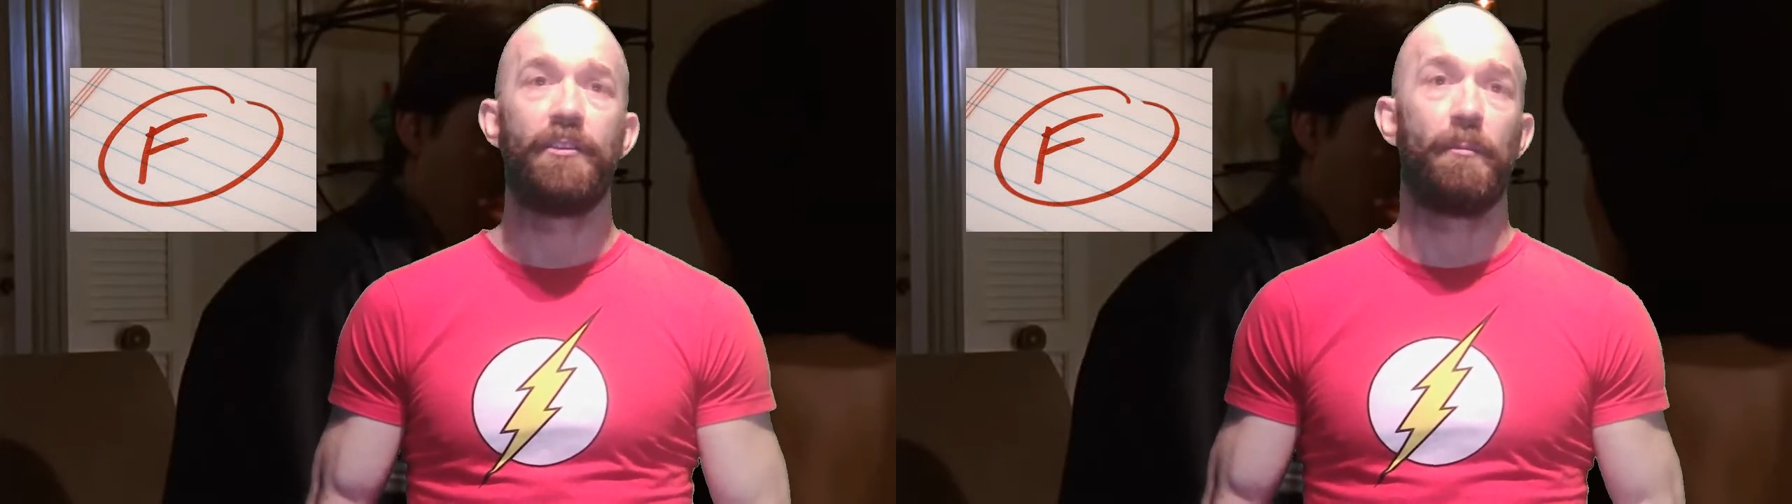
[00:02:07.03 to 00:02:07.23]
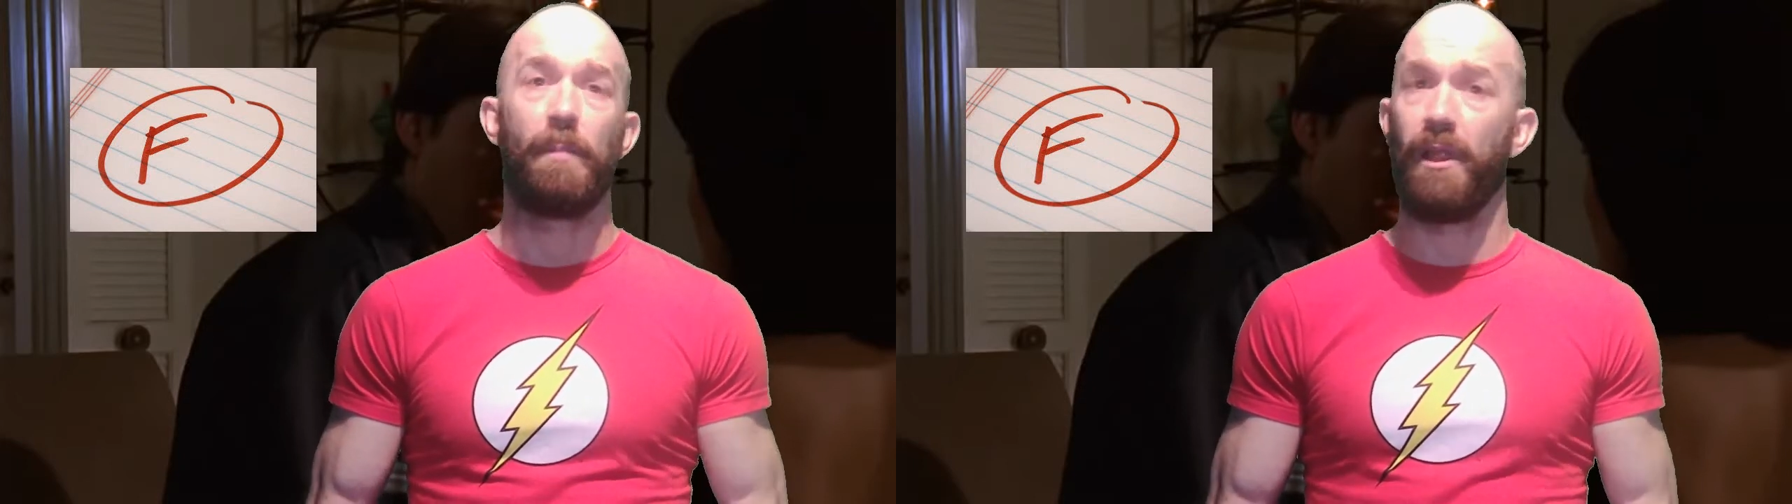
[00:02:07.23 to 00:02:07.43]

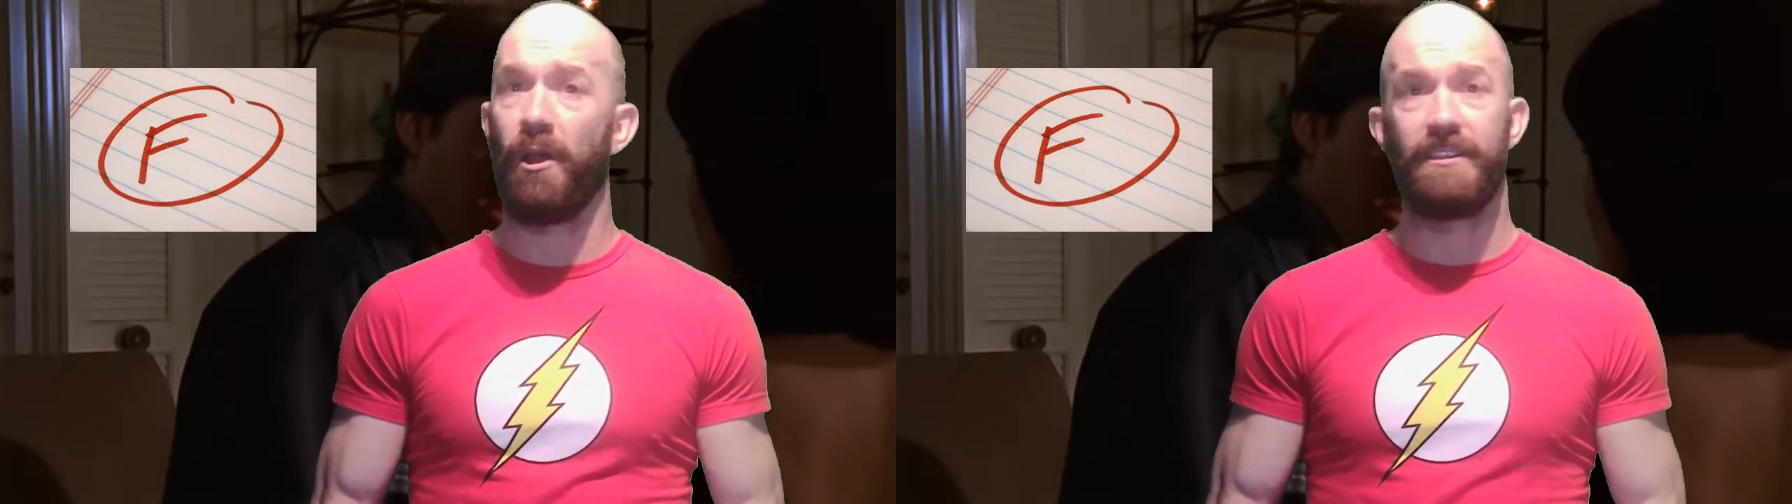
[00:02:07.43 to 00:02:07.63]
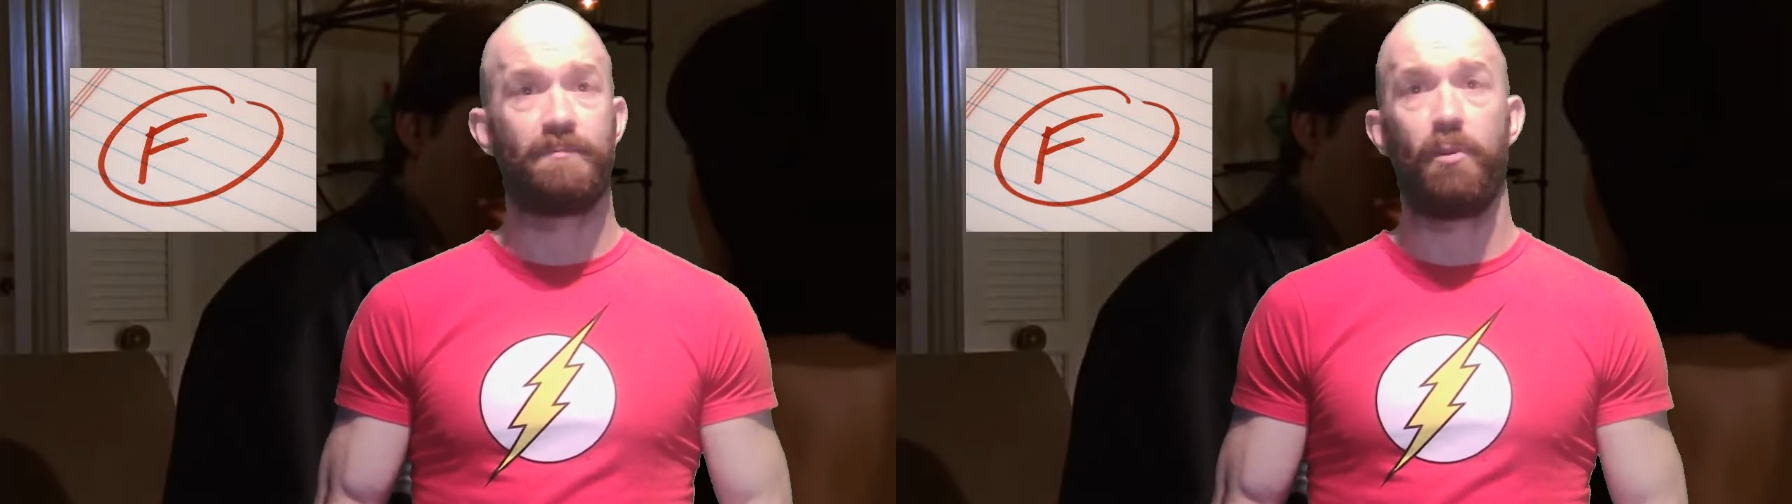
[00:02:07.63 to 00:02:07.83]
The
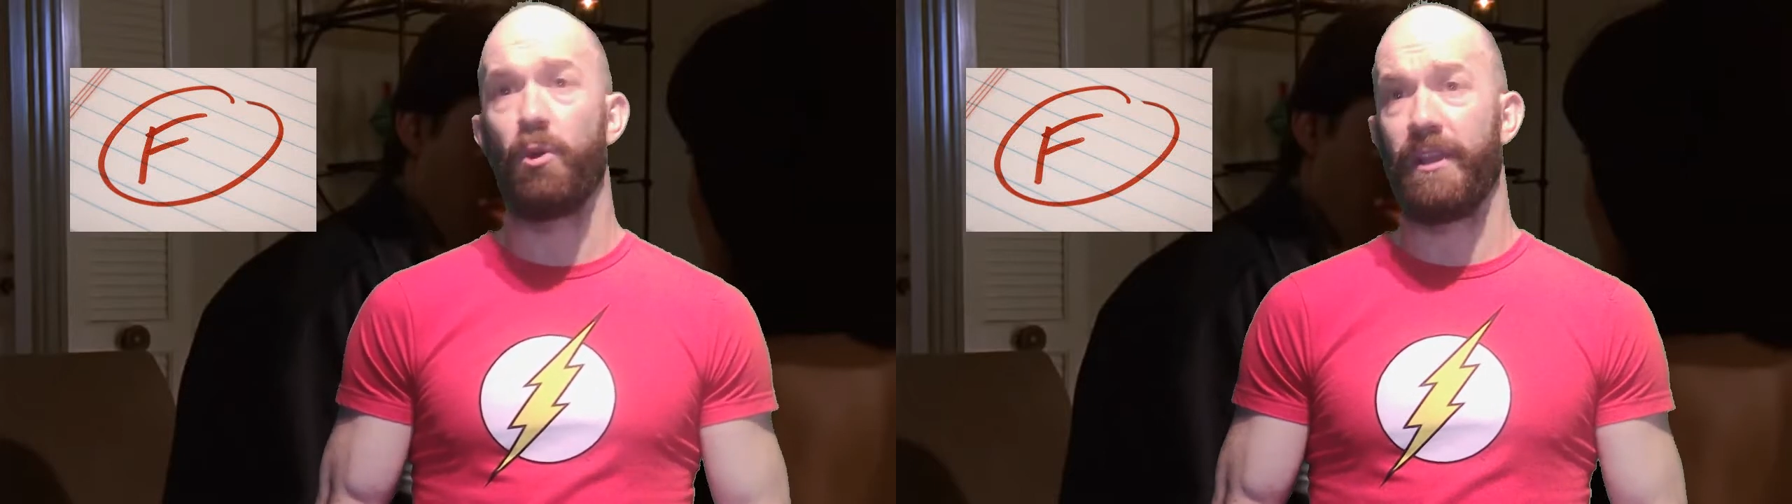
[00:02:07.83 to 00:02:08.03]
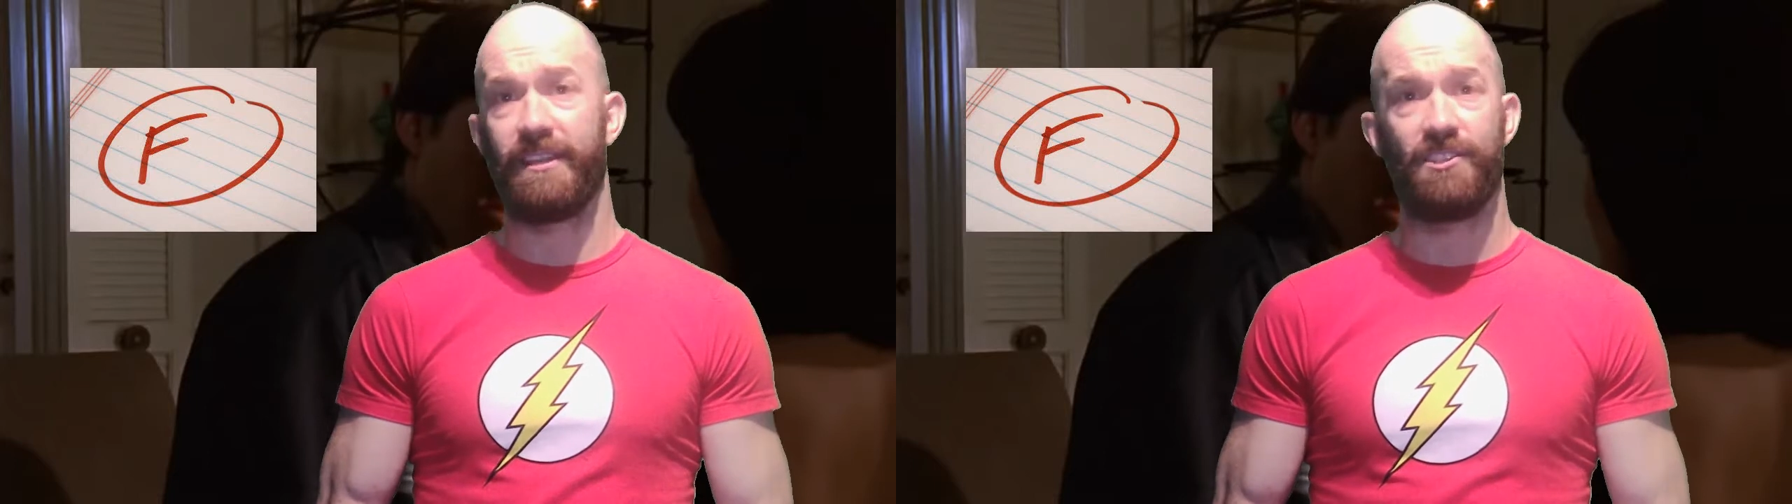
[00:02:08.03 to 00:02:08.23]
plot is
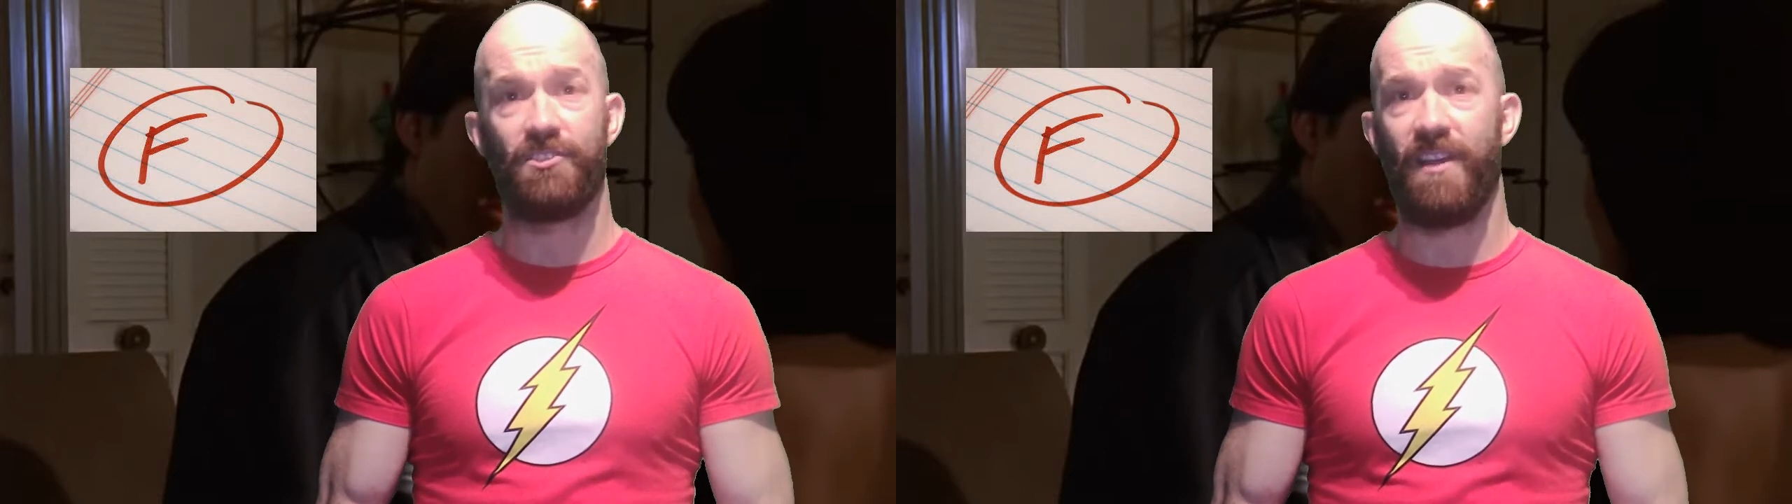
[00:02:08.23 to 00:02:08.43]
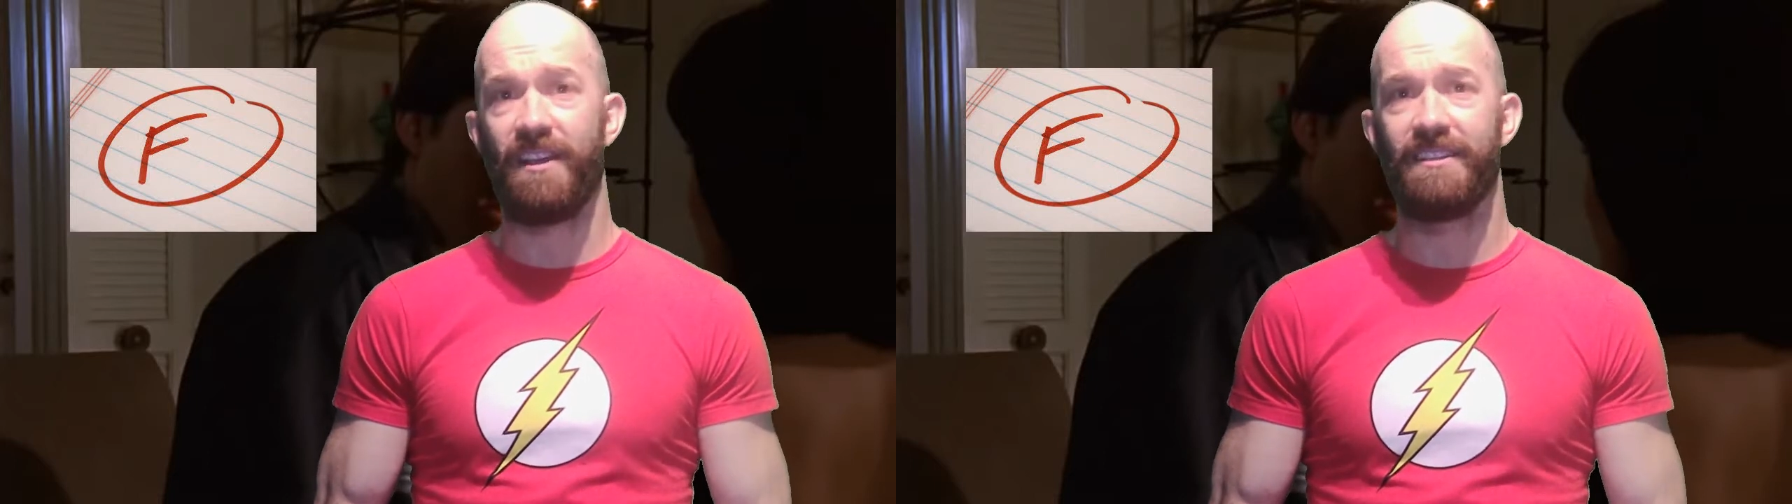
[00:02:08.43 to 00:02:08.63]
poorly
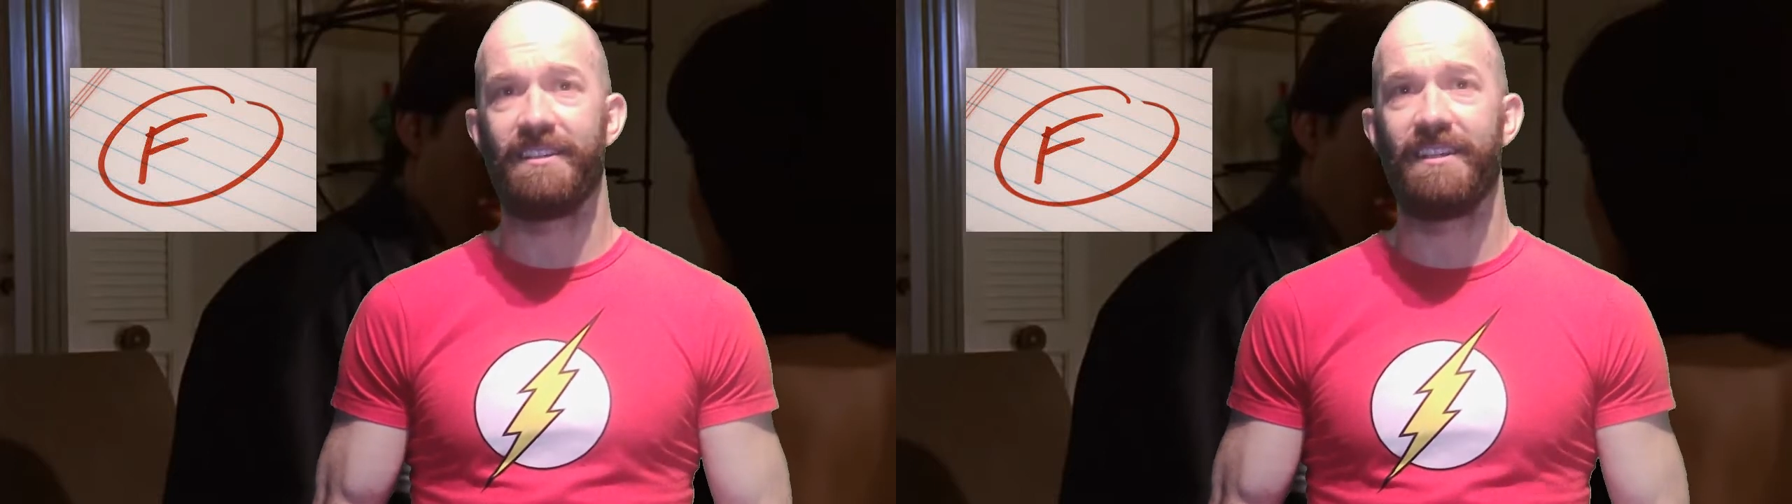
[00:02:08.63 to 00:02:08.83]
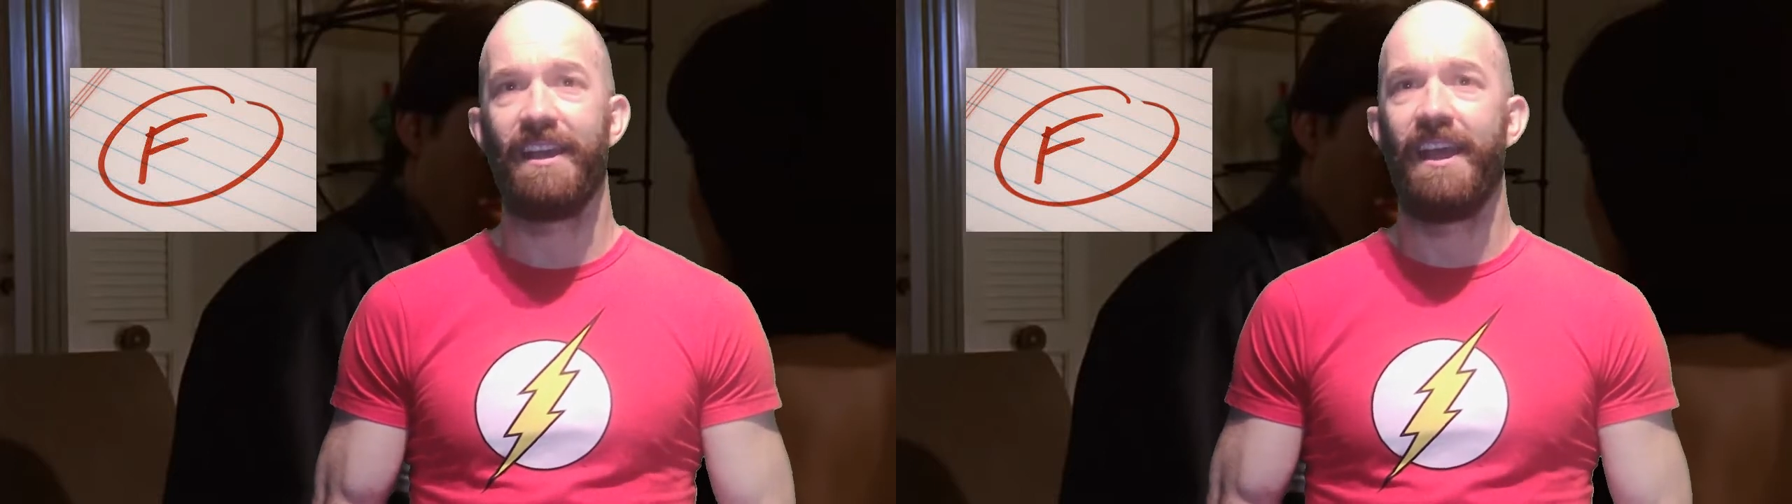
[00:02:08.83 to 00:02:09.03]

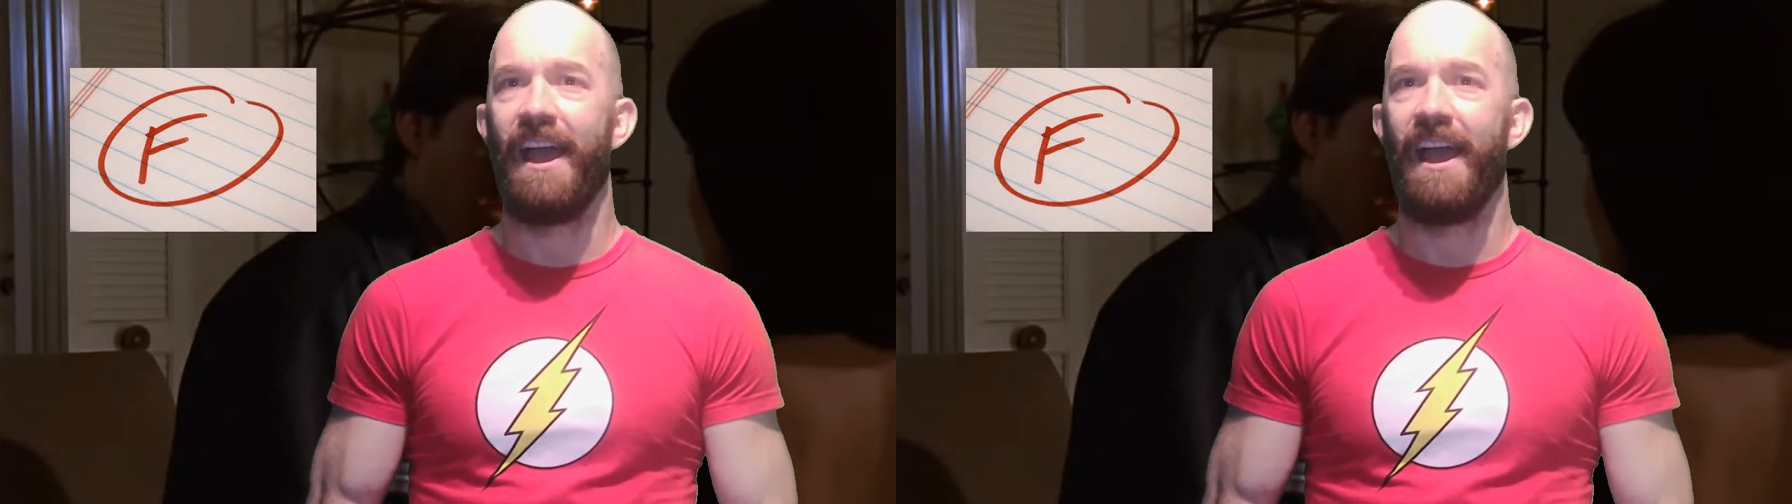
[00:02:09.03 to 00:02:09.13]
constructed